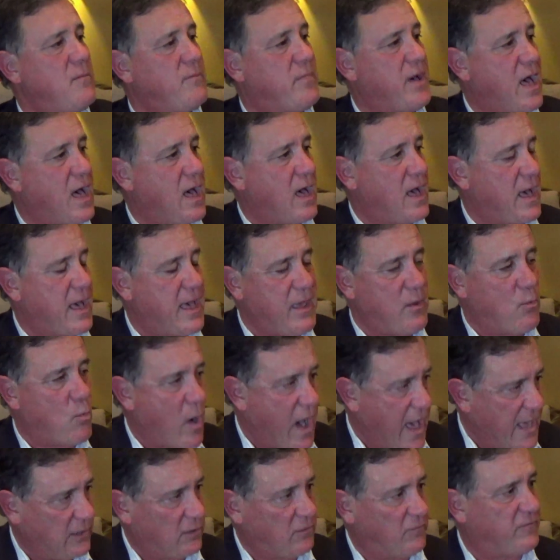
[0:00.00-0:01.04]
by
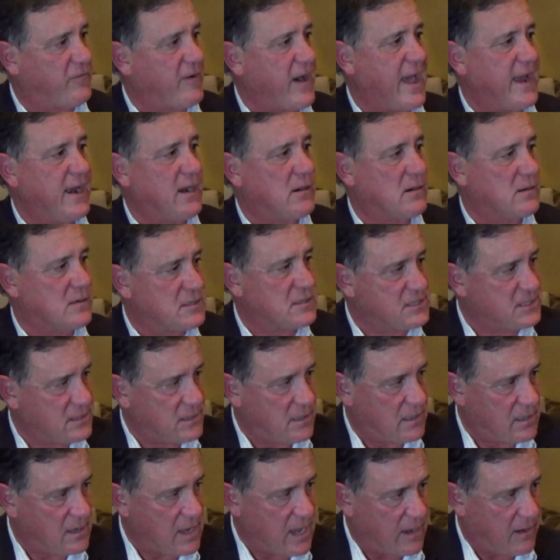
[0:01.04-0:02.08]
wildfires
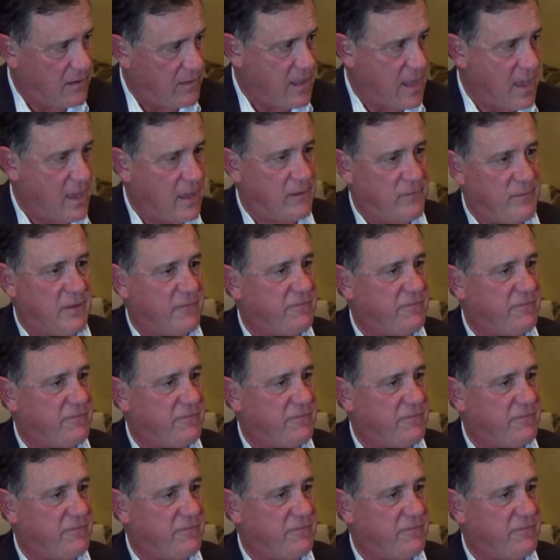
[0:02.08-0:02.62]
and the